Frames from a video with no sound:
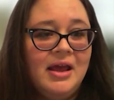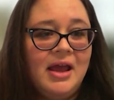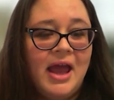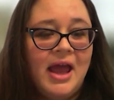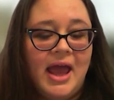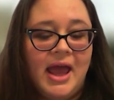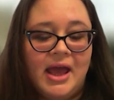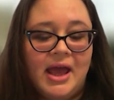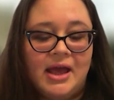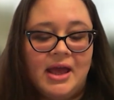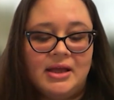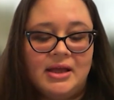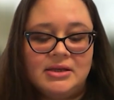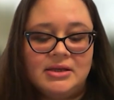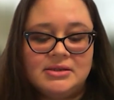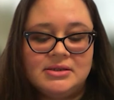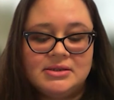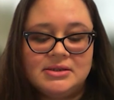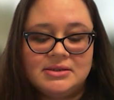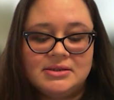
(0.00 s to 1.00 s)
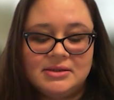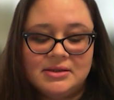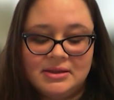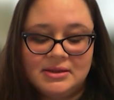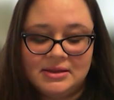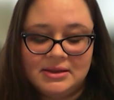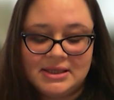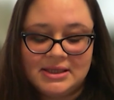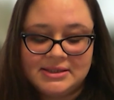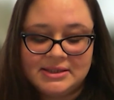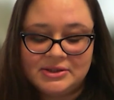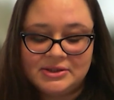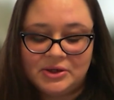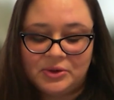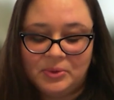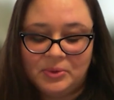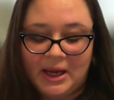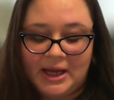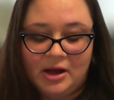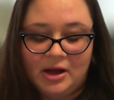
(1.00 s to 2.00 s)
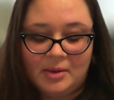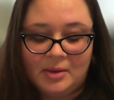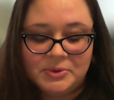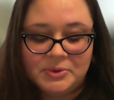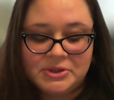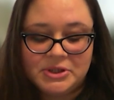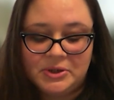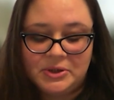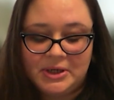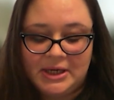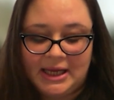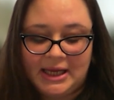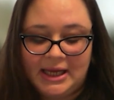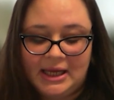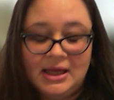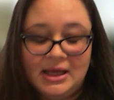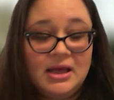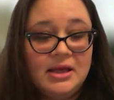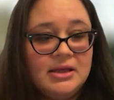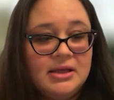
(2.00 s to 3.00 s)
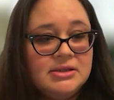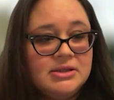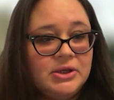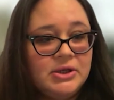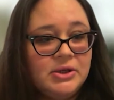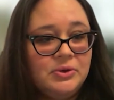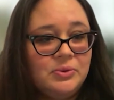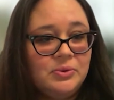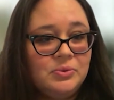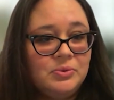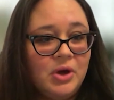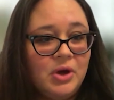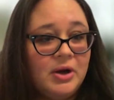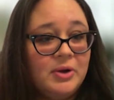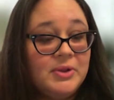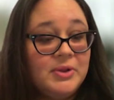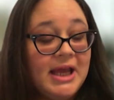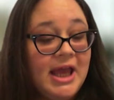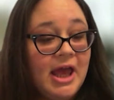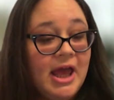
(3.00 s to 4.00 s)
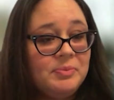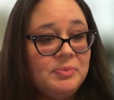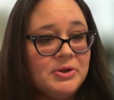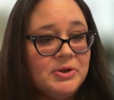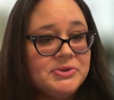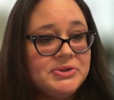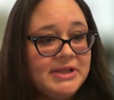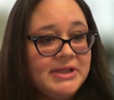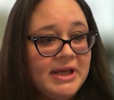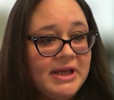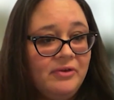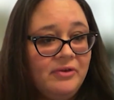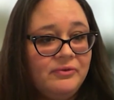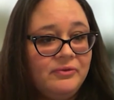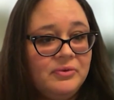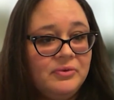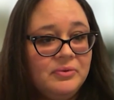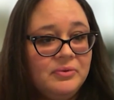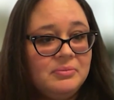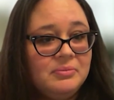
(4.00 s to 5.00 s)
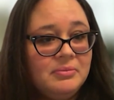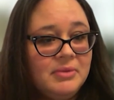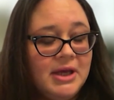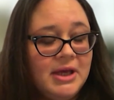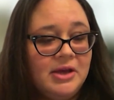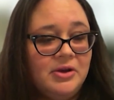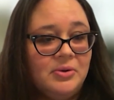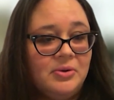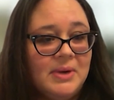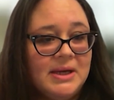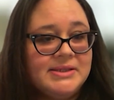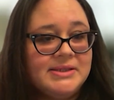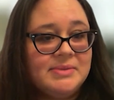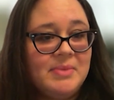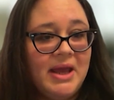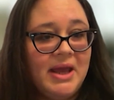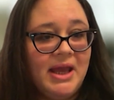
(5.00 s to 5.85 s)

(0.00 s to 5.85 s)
And this is a great opportunity to not only help yourself get your resume